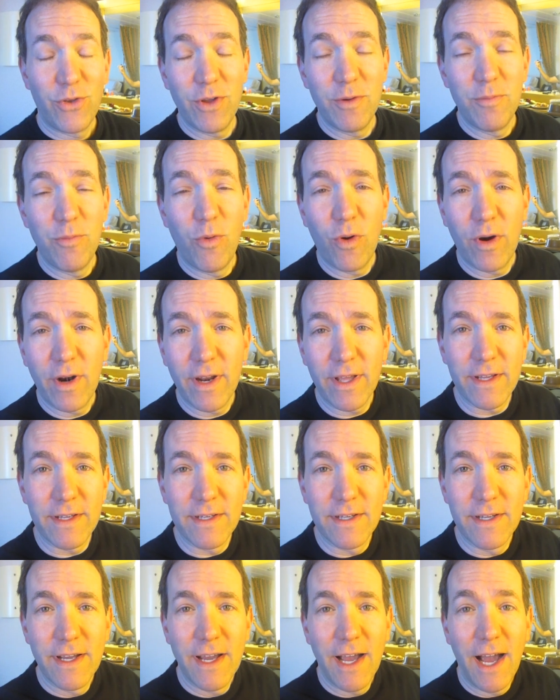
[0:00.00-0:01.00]
Good
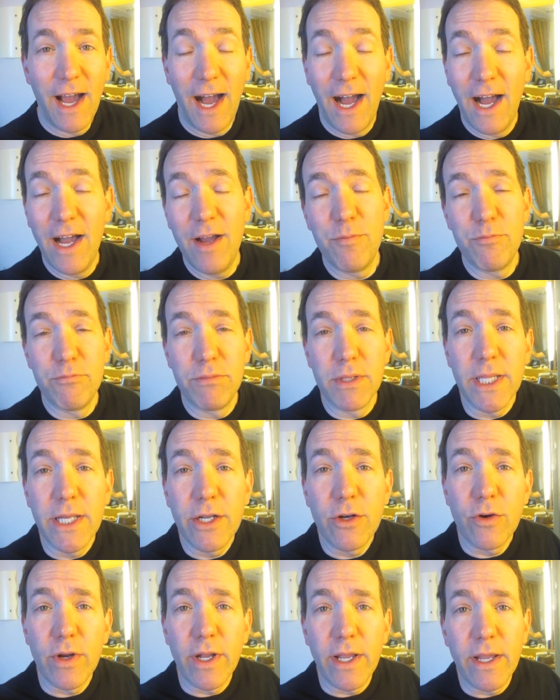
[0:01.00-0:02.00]
morning. I'm
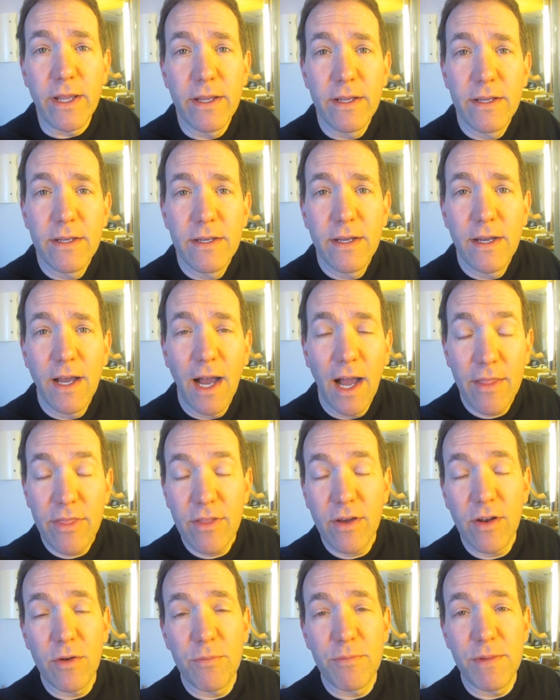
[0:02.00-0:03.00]
bleary. I
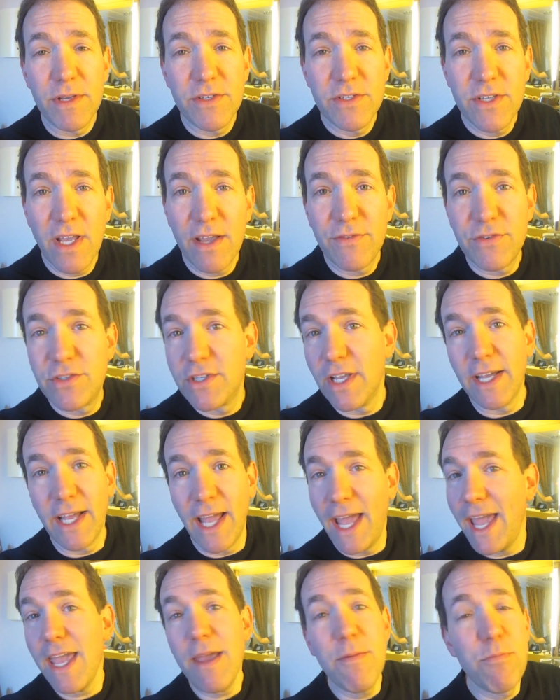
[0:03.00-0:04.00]
thought it'd be safe saying,
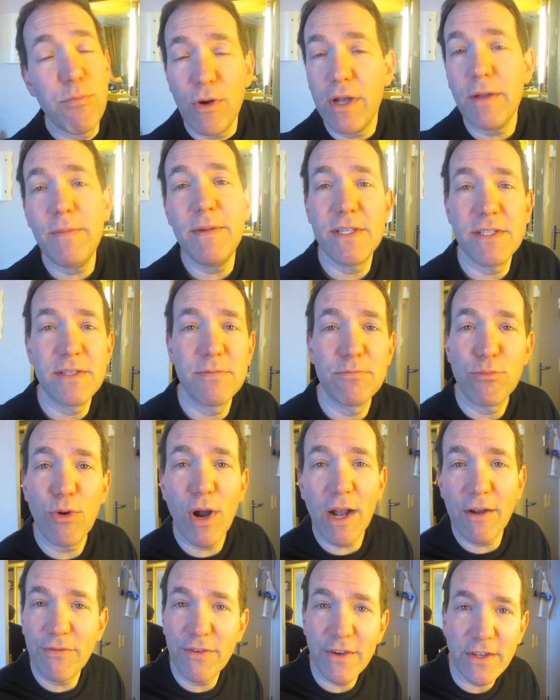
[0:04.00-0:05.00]
hey, bring me some
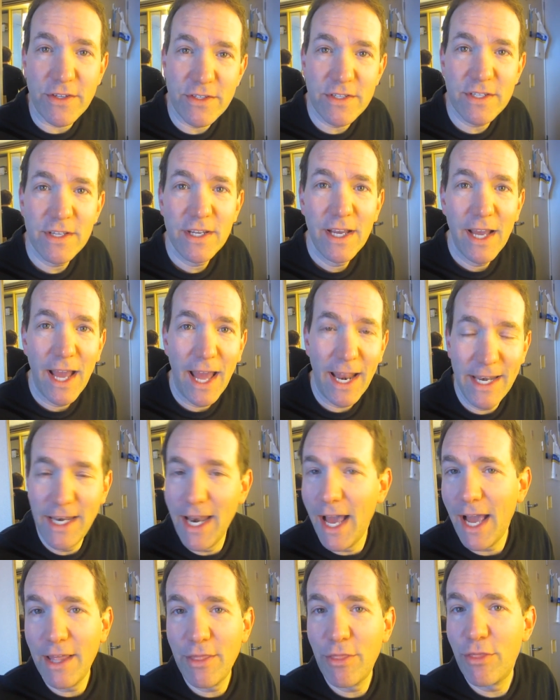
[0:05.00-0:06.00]
breakfast at
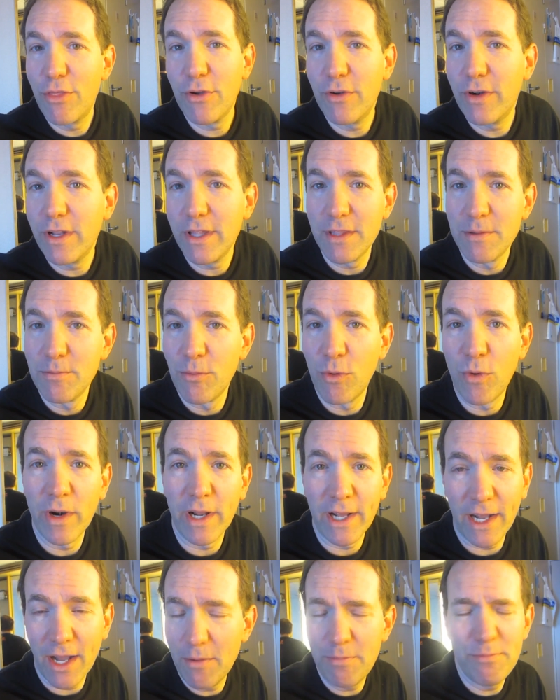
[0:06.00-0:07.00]
9.30 in the
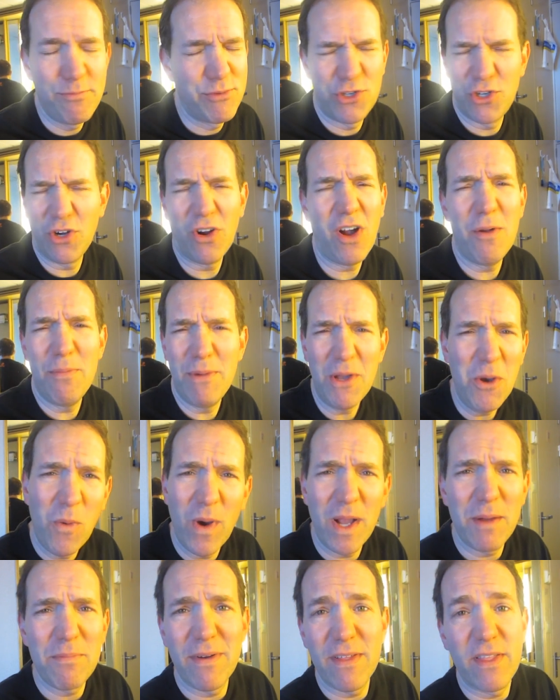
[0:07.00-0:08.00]
morning. I'm sure I'll be
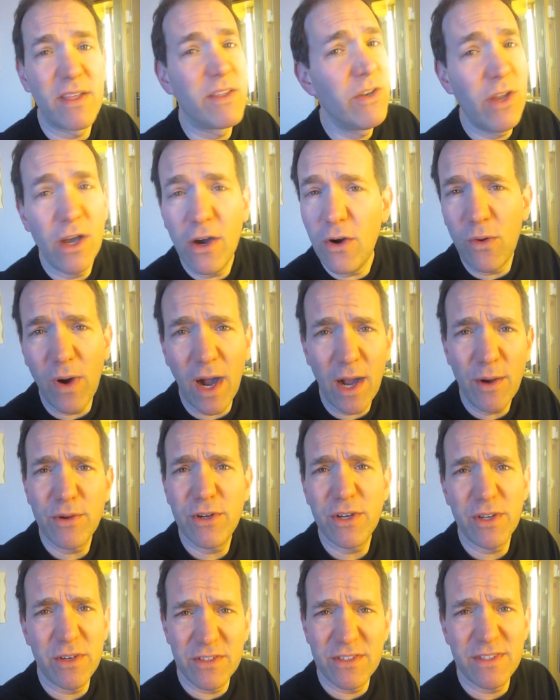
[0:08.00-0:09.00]
awake by then. No, I
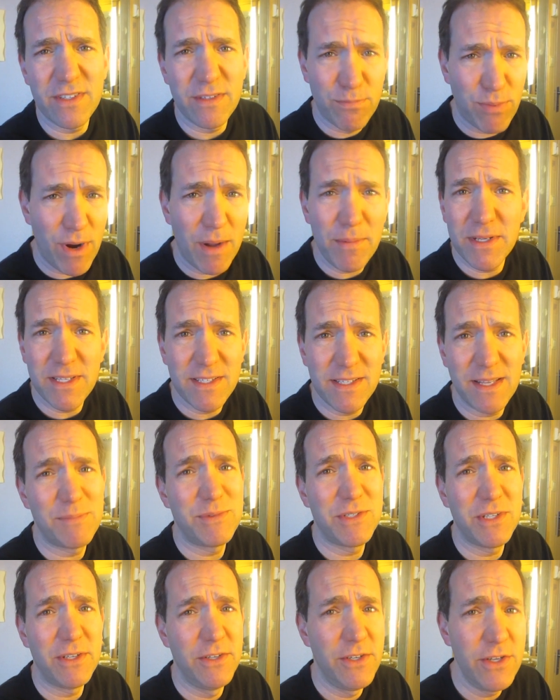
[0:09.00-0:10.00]
could have probably
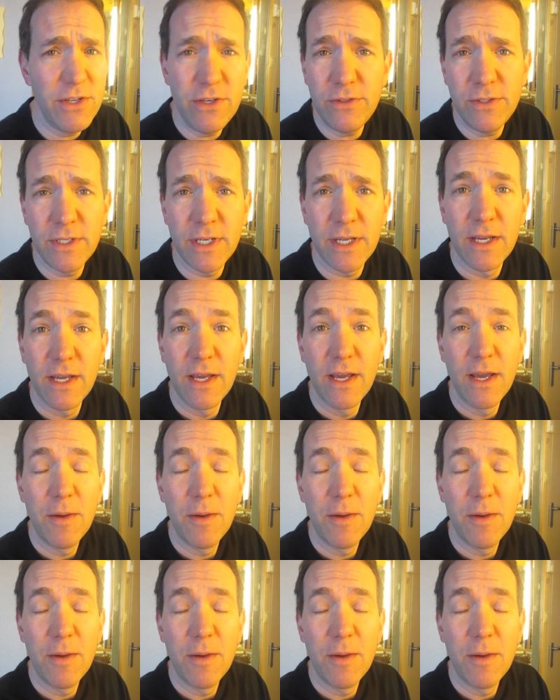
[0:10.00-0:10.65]
slept till noon.